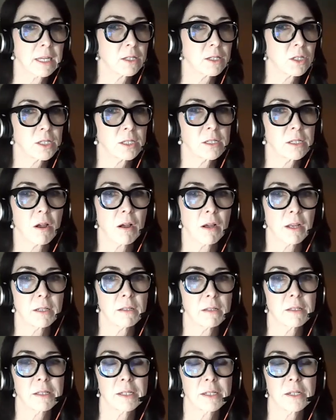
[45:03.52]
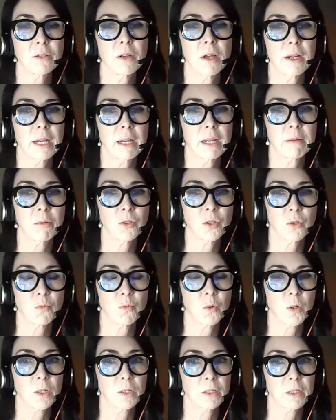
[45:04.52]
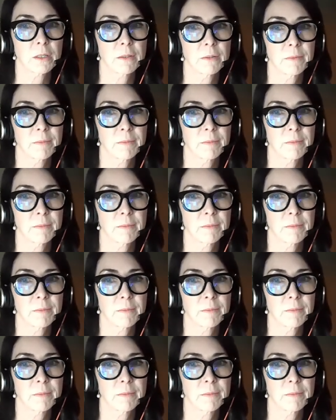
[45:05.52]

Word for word: saying she's not still not able to work.